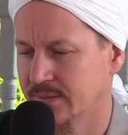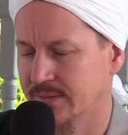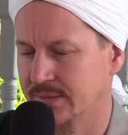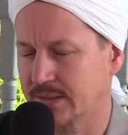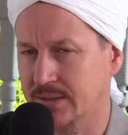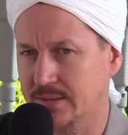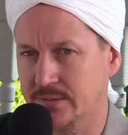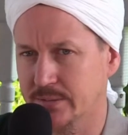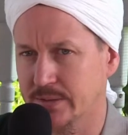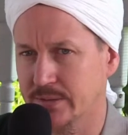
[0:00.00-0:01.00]
nothing is
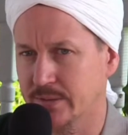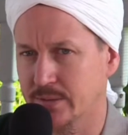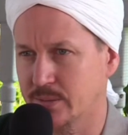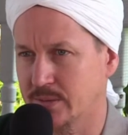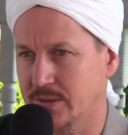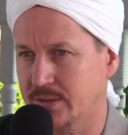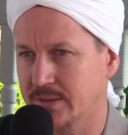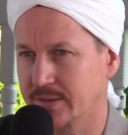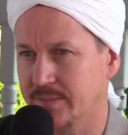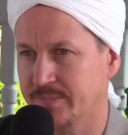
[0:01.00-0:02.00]
greater than the Quran
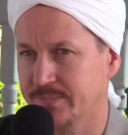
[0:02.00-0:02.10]
al-Kareem.